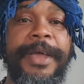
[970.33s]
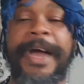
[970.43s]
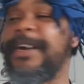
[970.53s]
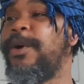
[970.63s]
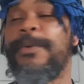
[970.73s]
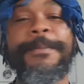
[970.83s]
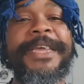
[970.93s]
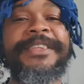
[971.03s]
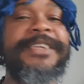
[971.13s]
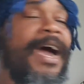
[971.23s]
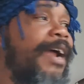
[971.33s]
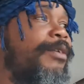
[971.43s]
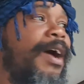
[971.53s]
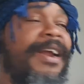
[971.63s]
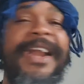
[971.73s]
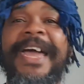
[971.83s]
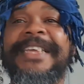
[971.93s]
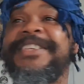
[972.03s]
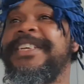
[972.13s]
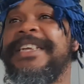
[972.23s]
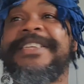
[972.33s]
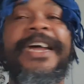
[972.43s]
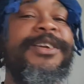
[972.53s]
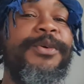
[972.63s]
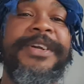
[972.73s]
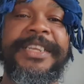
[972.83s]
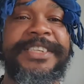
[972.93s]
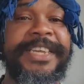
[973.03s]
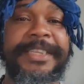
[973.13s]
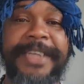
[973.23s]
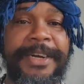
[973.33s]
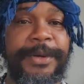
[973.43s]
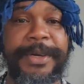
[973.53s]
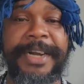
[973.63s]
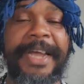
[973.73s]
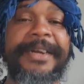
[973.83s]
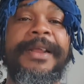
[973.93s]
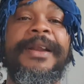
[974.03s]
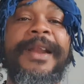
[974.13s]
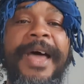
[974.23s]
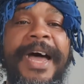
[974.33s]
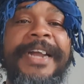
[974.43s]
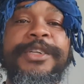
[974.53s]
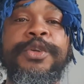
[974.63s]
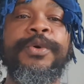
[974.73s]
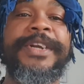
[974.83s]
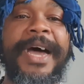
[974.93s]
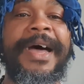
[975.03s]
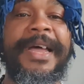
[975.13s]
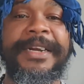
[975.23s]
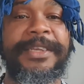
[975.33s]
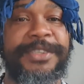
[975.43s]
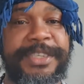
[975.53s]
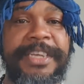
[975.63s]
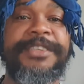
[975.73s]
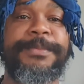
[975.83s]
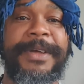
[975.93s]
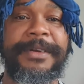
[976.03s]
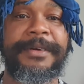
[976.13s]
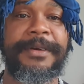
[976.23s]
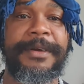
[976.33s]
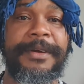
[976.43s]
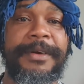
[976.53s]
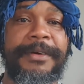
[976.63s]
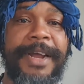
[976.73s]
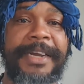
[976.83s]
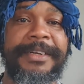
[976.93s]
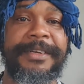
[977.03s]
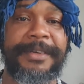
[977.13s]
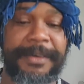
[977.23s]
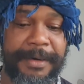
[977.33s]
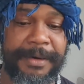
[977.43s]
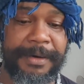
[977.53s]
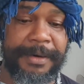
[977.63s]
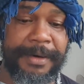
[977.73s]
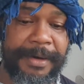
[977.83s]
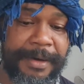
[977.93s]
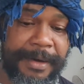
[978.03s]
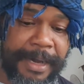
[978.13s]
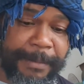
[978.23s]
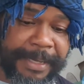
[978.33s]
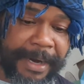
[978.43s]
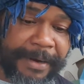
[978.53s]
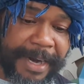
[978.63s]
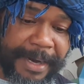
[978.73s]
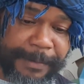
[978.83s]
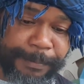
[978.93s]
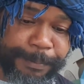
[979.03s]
I know we've been taught wrong, like Satan doing this, Satan doing that. The Lord doing all these things, man. Right? Let me carry on.